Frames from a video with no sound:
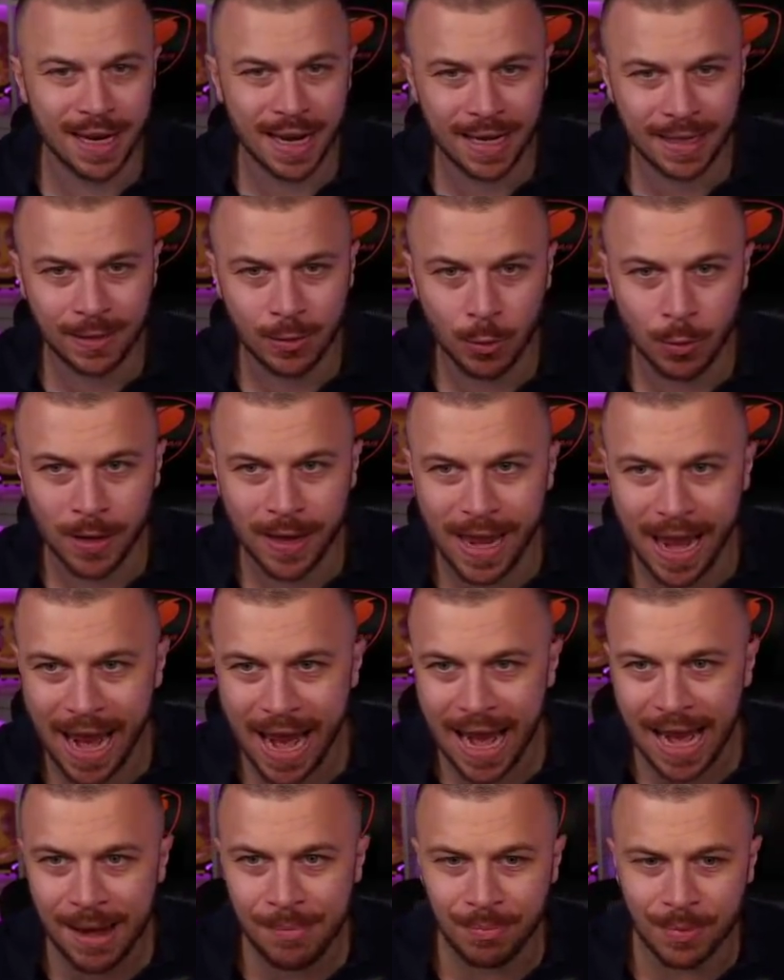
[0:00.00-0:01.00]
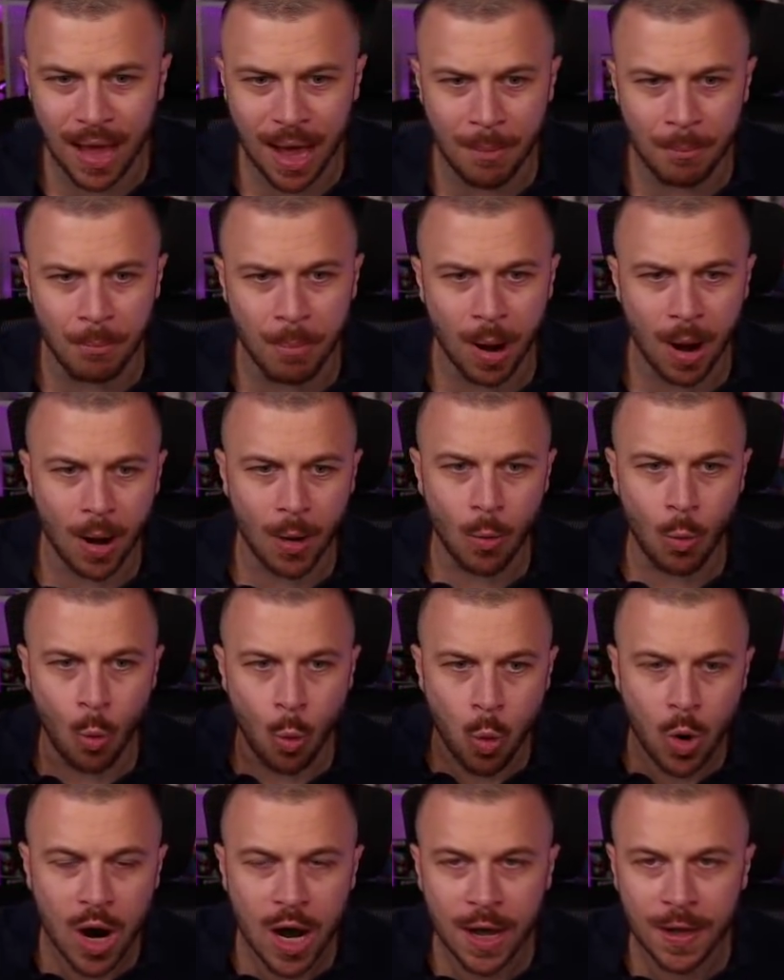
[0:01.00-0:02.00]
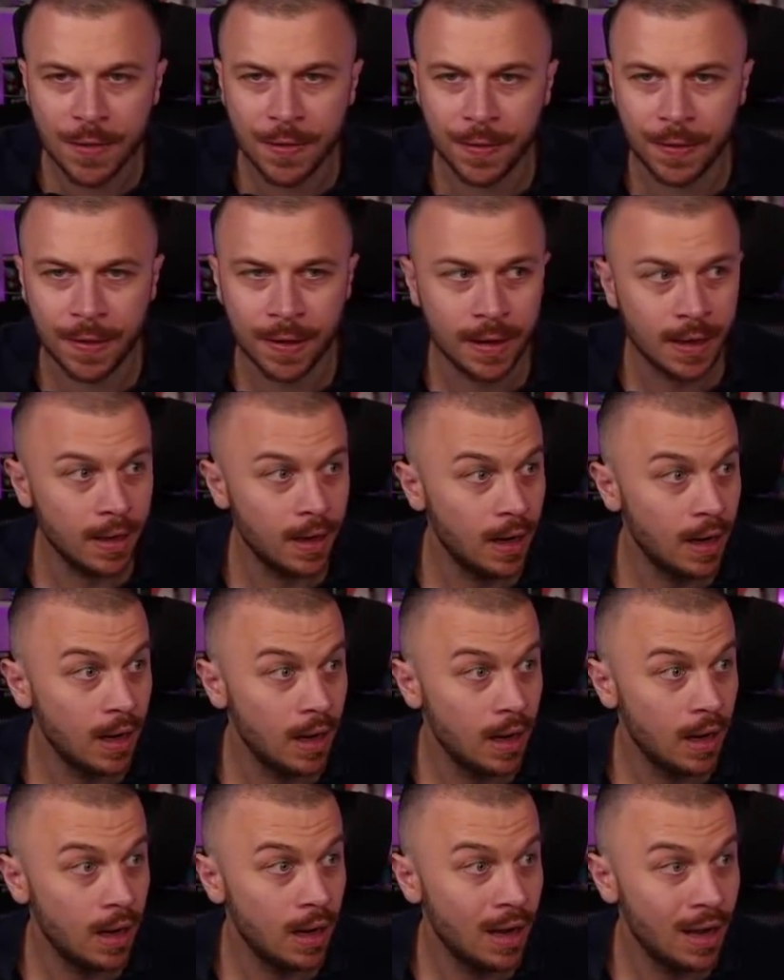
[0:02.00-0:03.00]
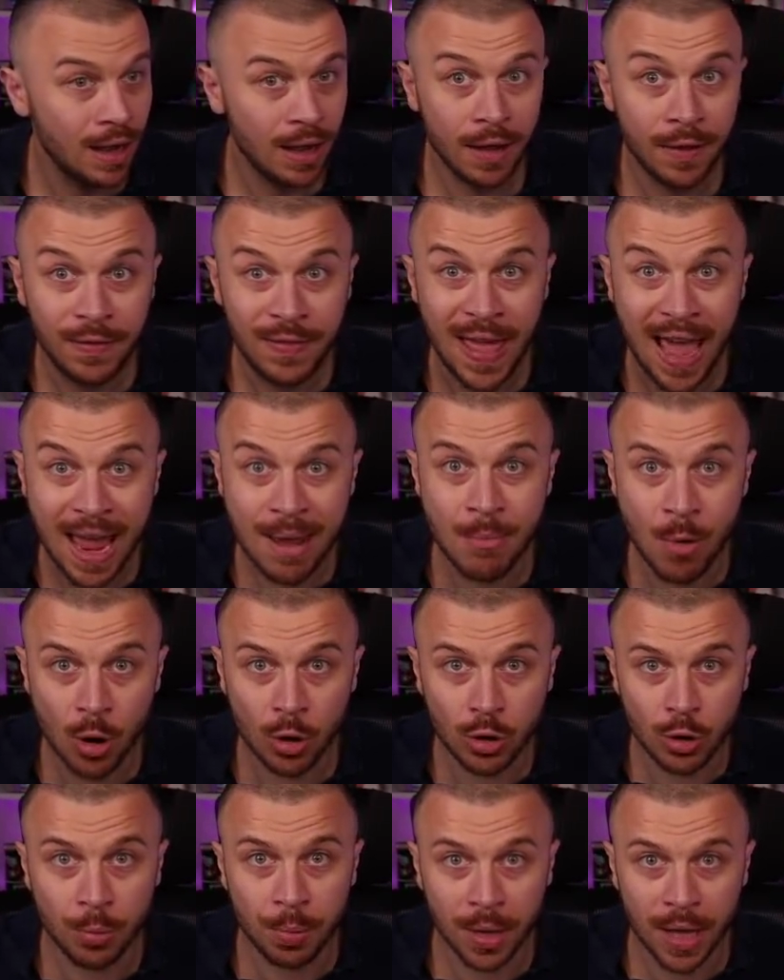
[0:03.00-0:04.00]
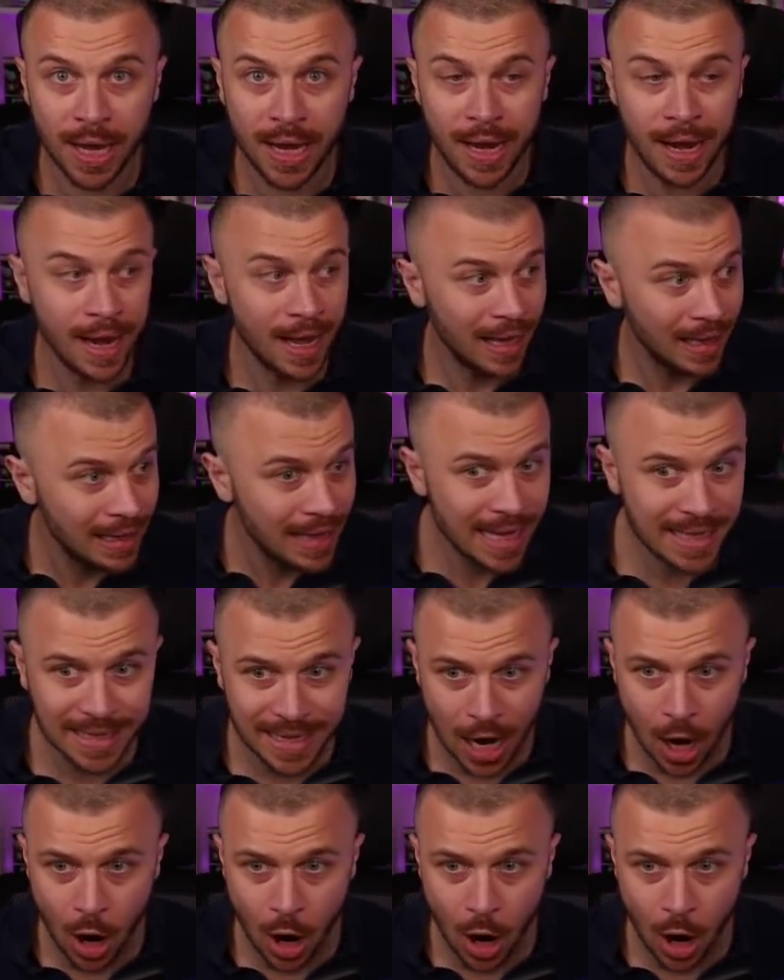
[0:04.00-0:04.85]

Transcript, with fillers: an end to game number one. Nine more to play. Let's